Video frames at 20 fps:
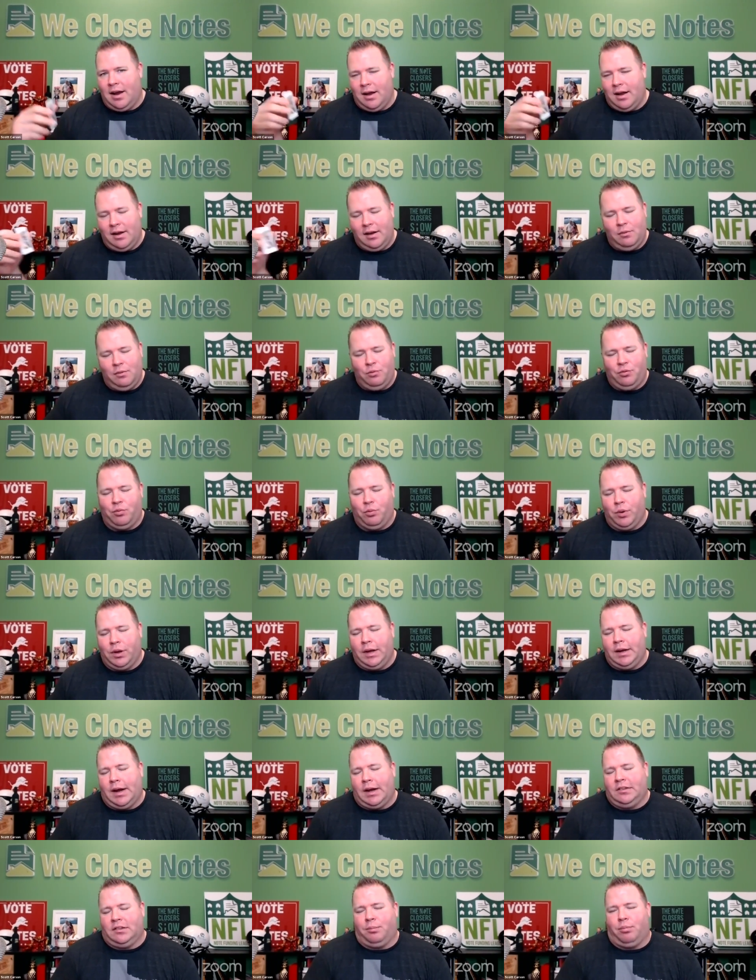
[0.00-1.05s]
it was really
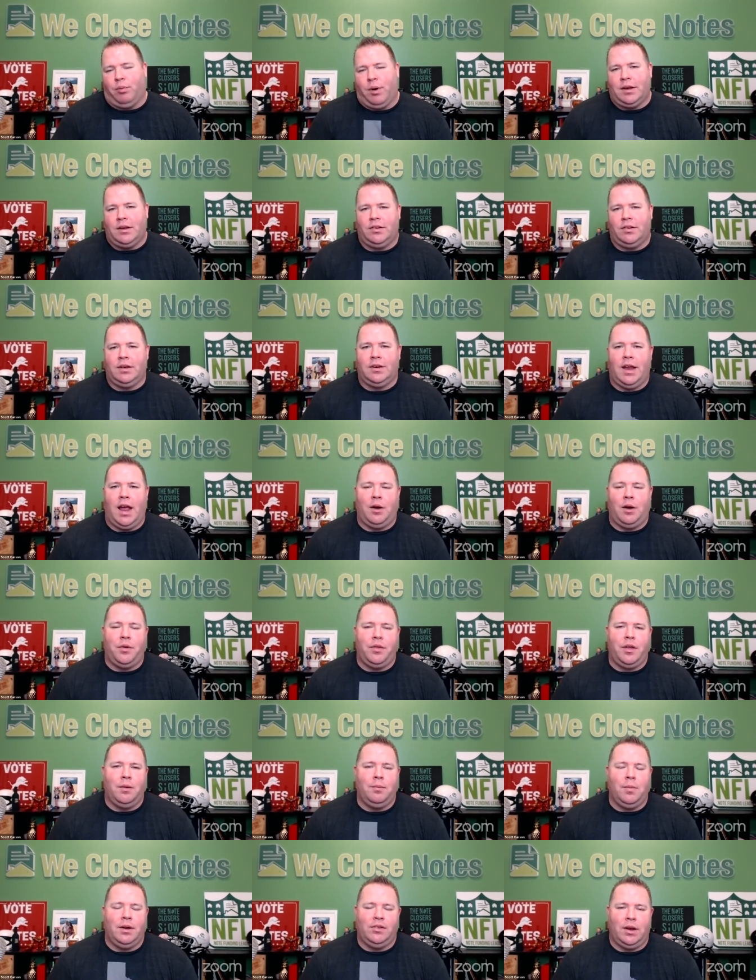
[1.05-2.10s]
nice of Brent to sit down with
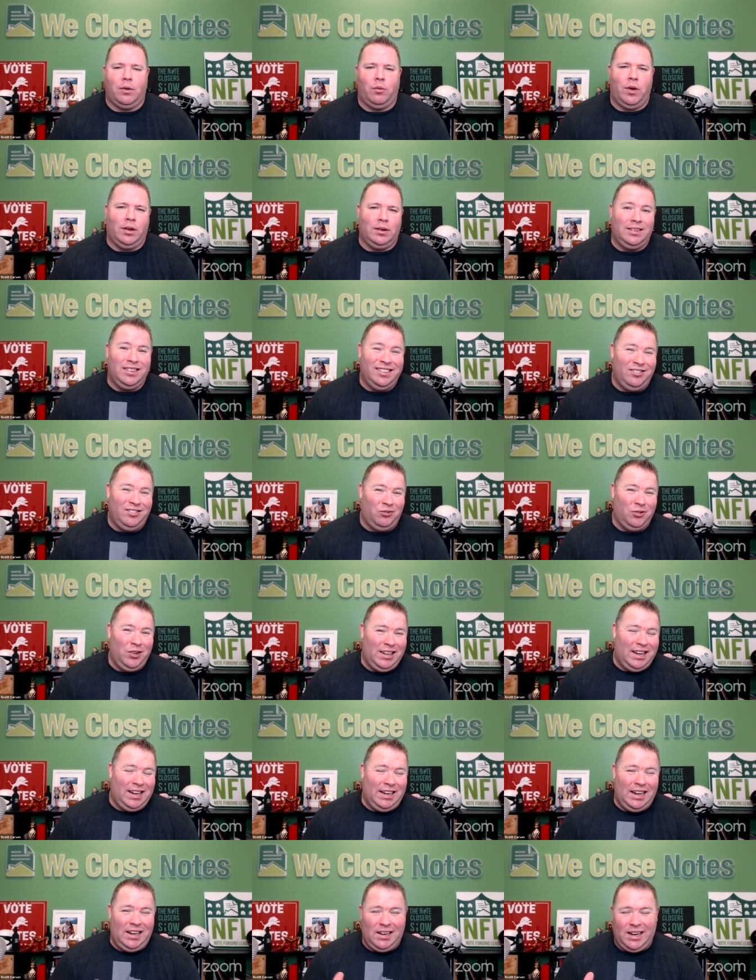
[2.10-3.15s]
them and say, well,
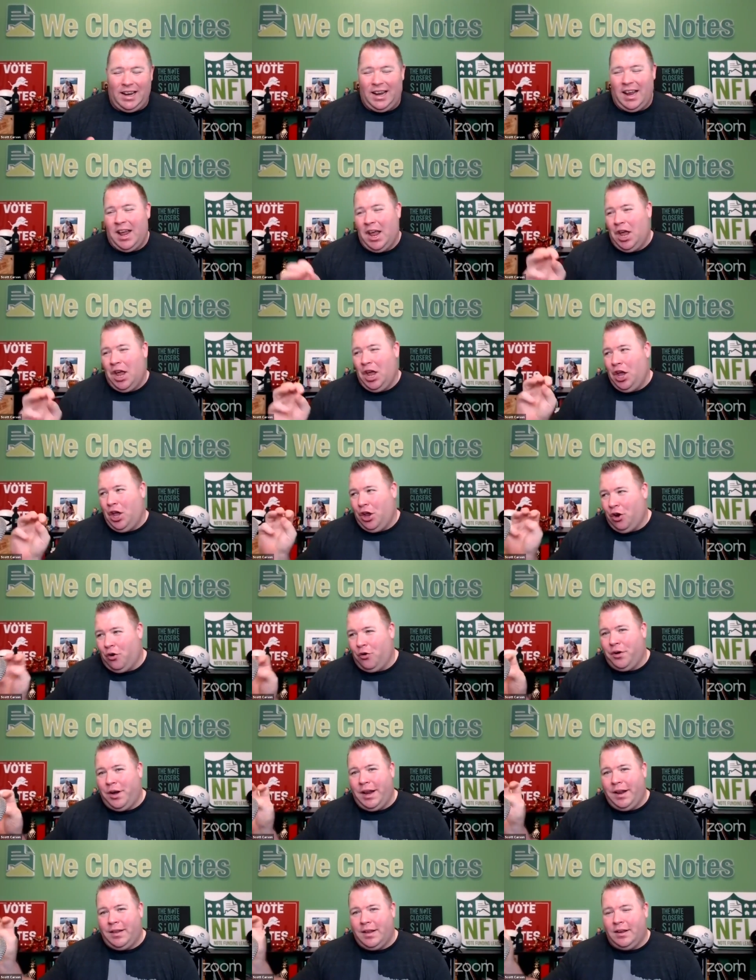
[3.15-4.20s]
really, literally, you don't
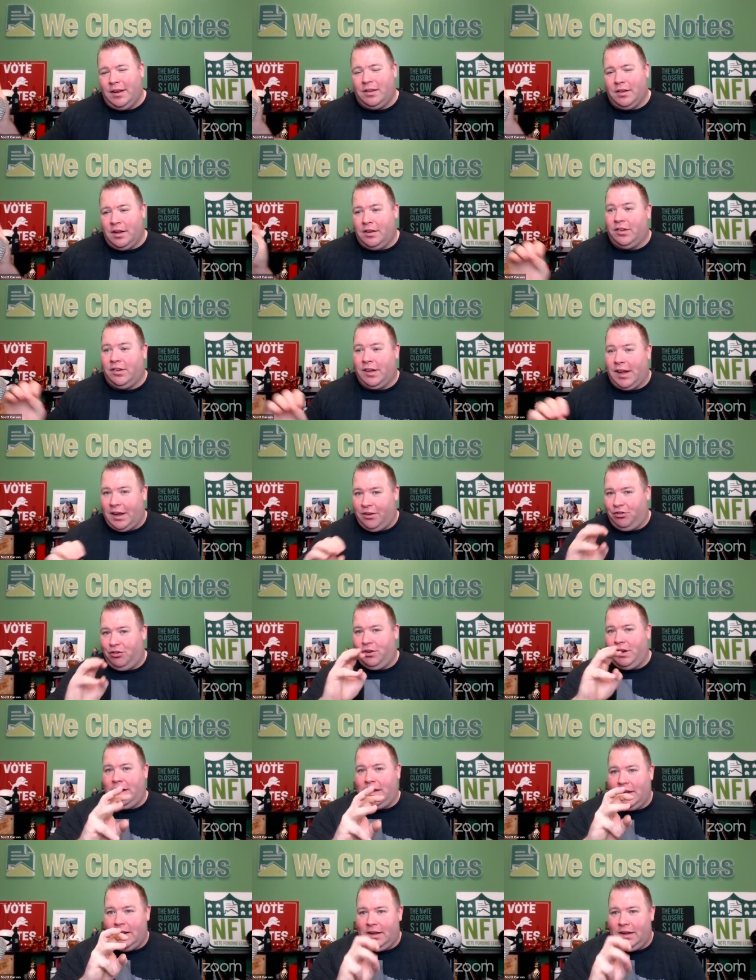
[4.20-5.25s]
need this and this. Yes, you
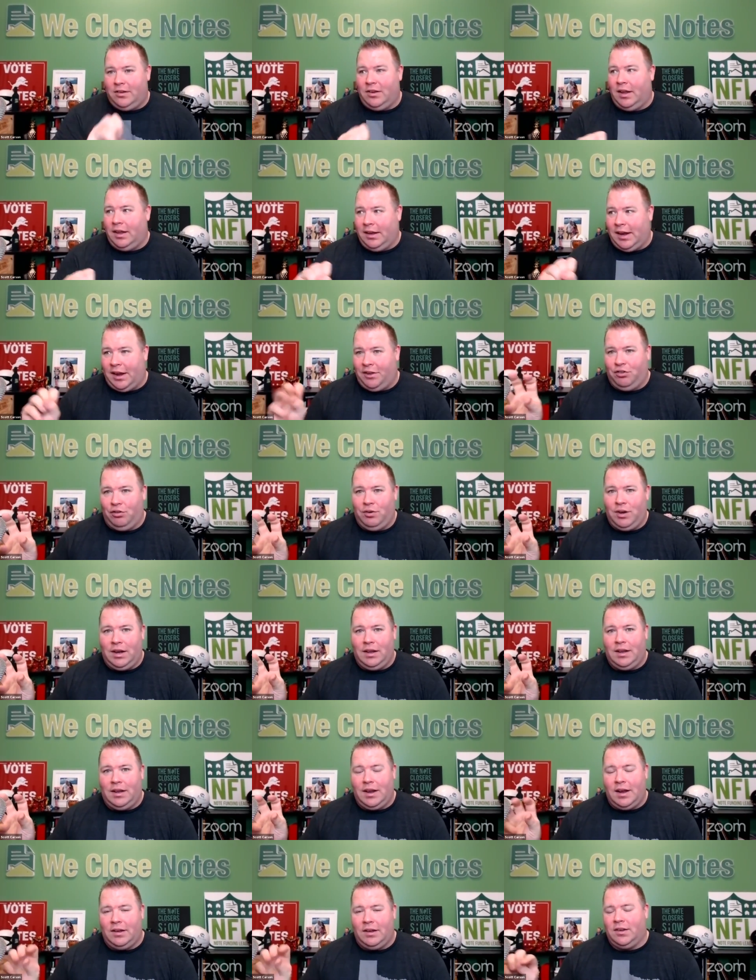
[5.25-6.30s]
need this. Yes, you need
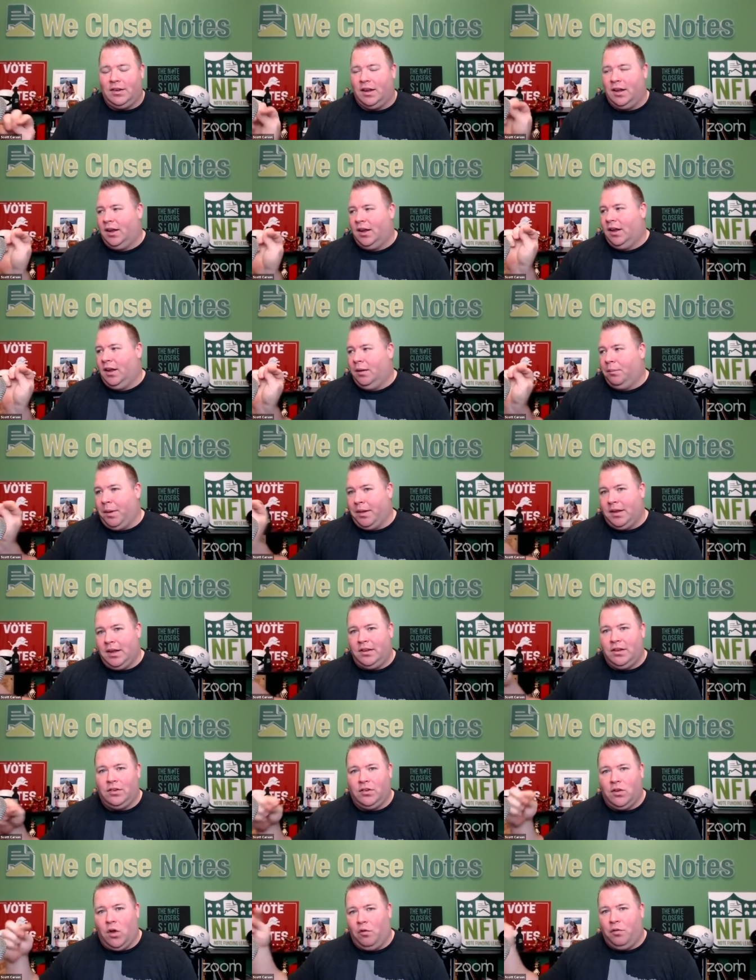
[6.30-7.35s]
this, but this
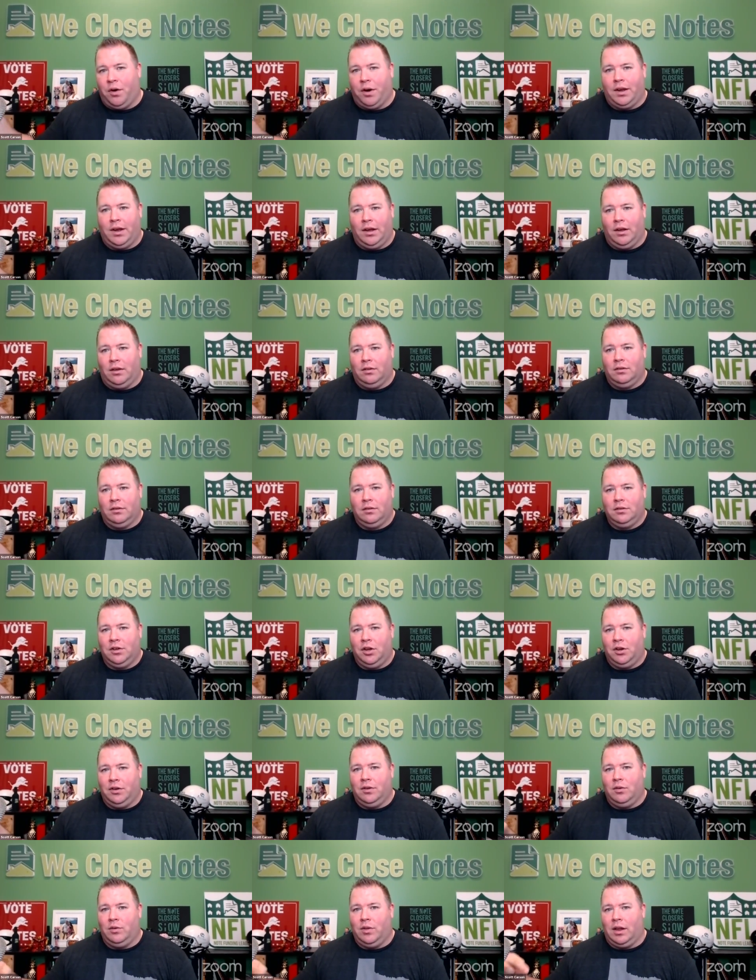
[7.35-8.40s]
is overkill.
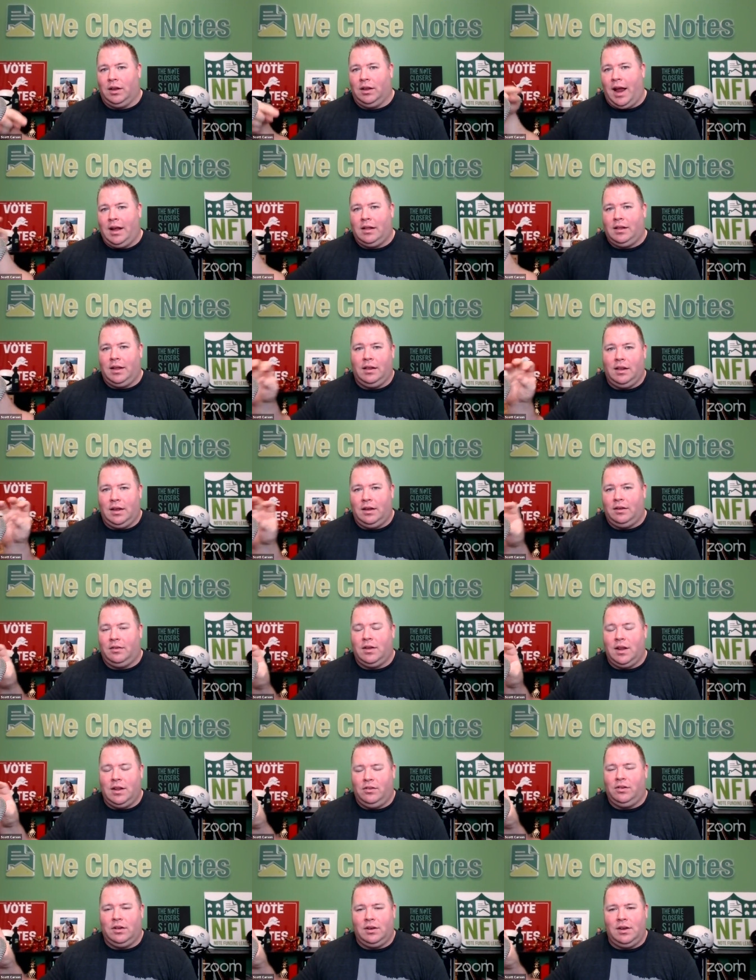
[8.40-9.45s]
You, the likely this
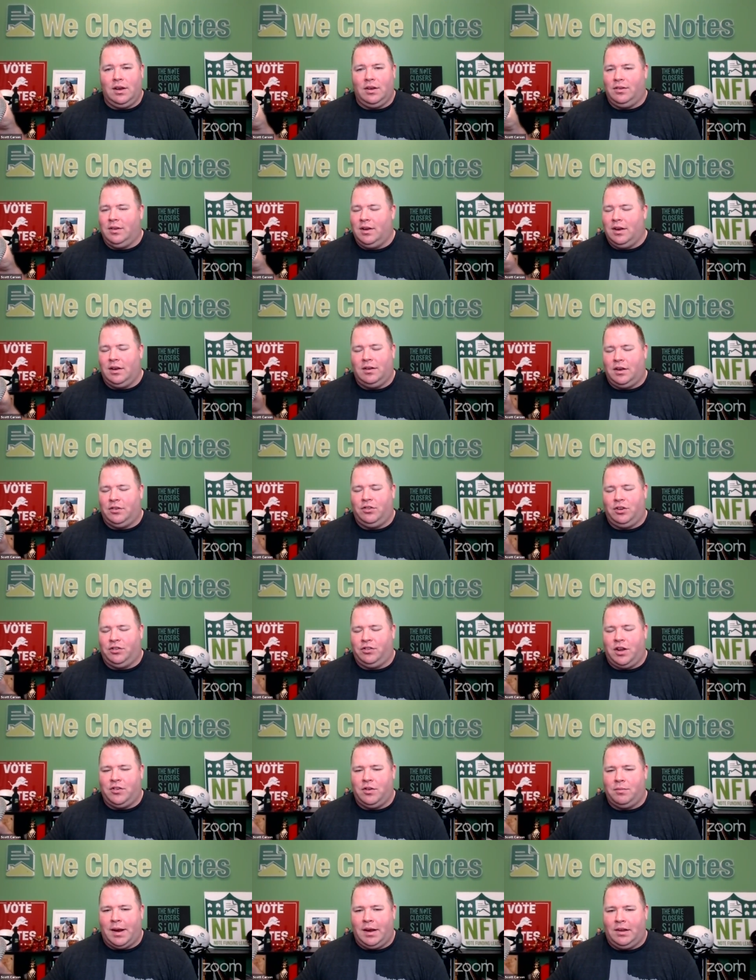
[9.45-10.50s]
this is this just
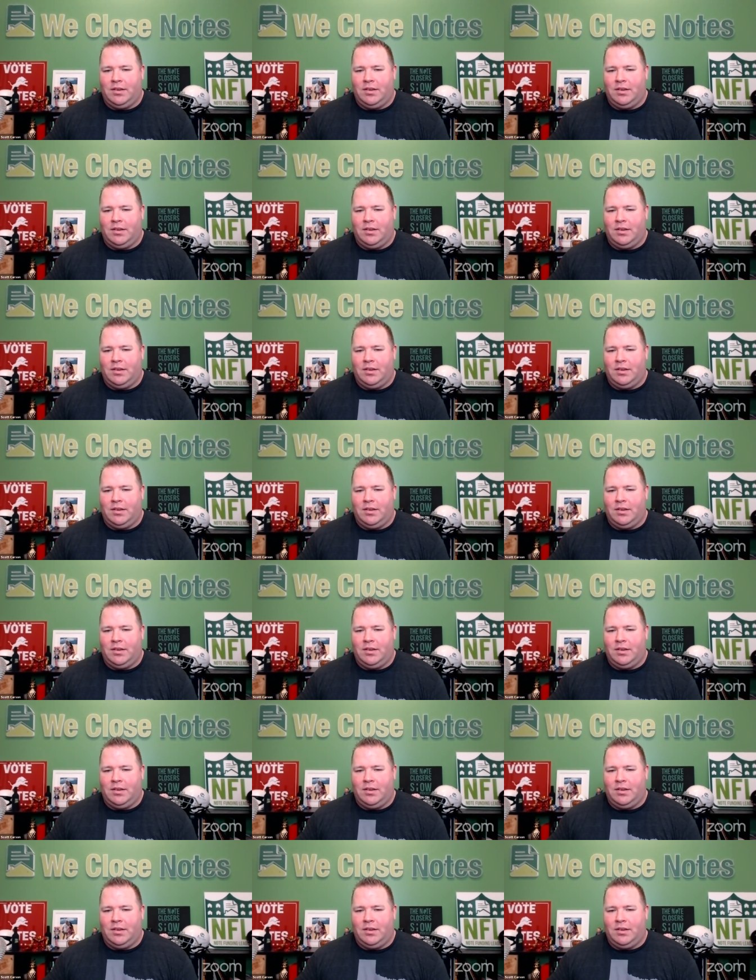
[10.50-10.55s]
doesn't make